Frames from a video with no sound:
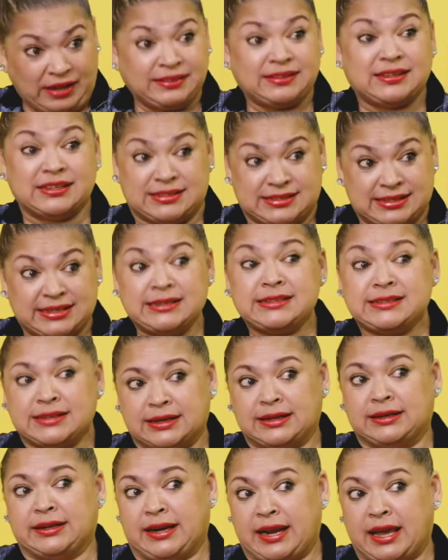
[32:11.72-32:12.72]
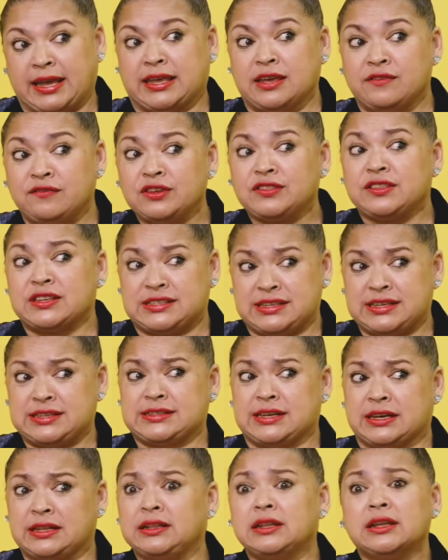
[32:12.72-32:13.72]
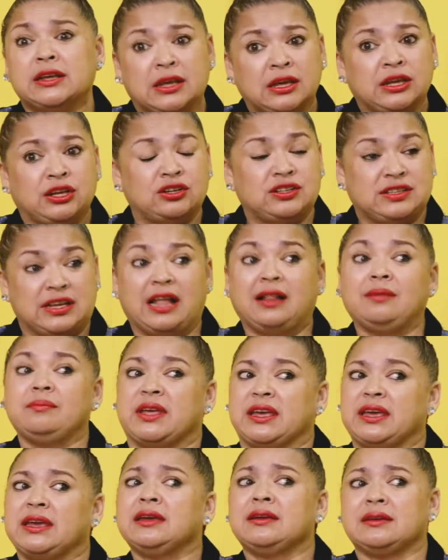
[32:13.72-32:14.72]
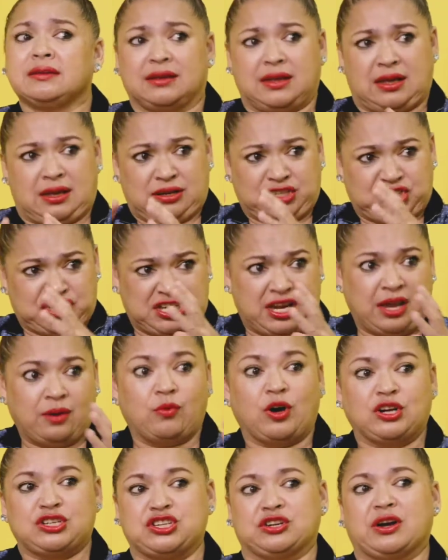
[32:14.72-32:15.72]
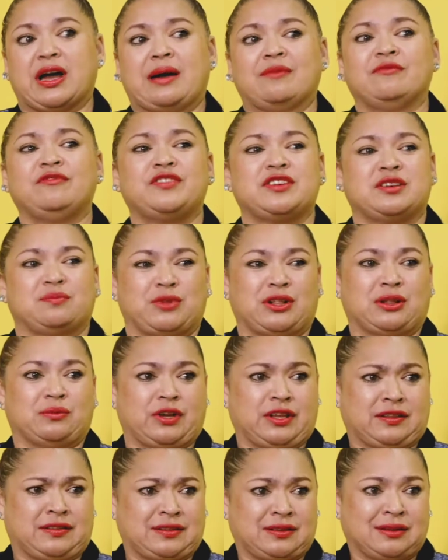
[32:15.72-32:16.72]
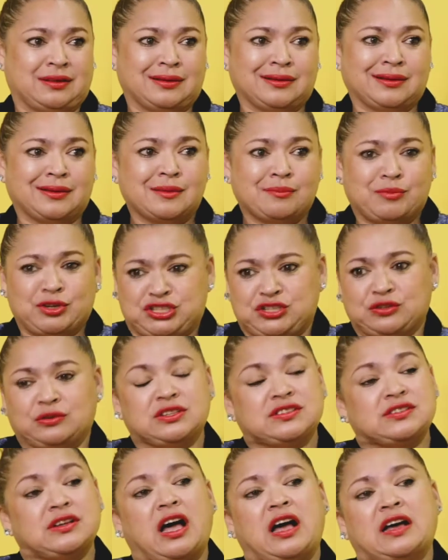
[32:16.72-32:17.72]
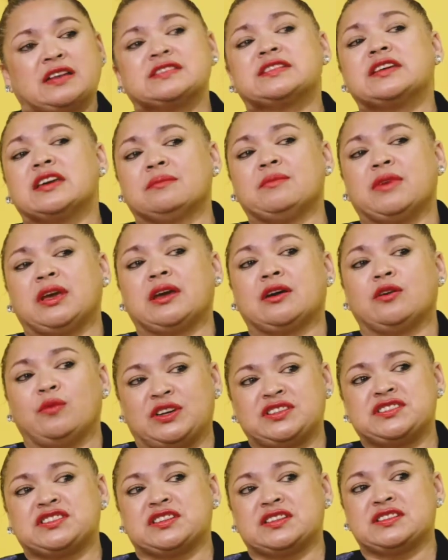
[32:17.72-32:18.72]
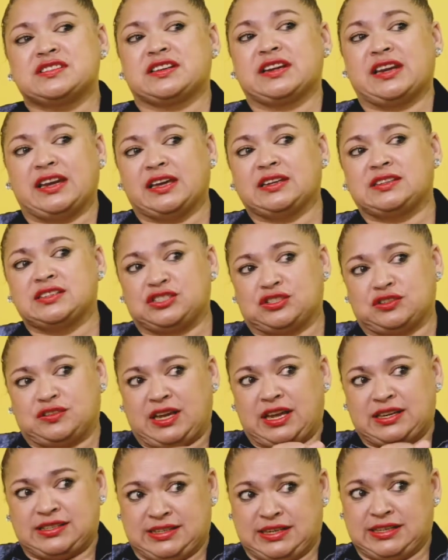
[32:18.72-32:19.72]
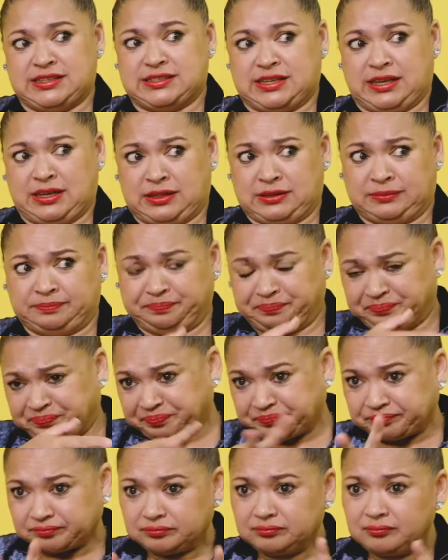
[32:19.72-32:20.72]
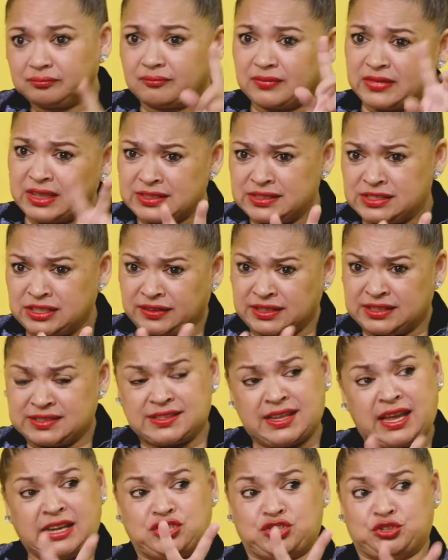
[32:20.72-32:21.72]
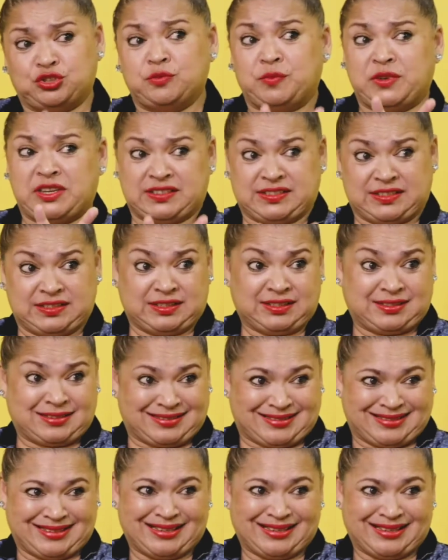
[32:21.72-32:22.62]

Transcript: the detail, and I give you the detail. You tell me, share what you're comfortable with. But you're also asking me questions related to that detail. So there's that dubiousness.